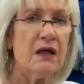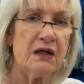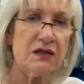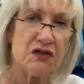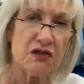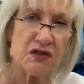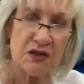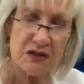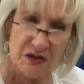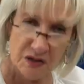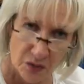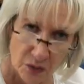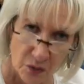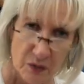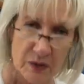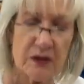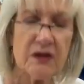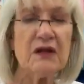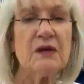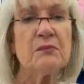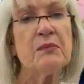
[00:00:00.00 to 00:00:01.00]
it's just
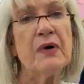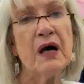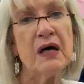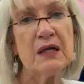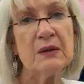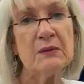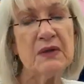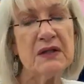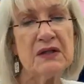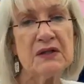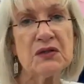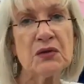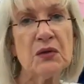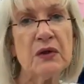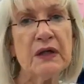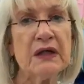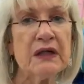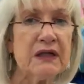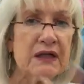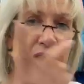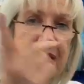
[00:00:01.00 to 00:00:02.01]
going to the bottom of the
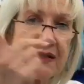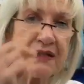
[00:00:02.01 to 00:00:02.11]
toilet,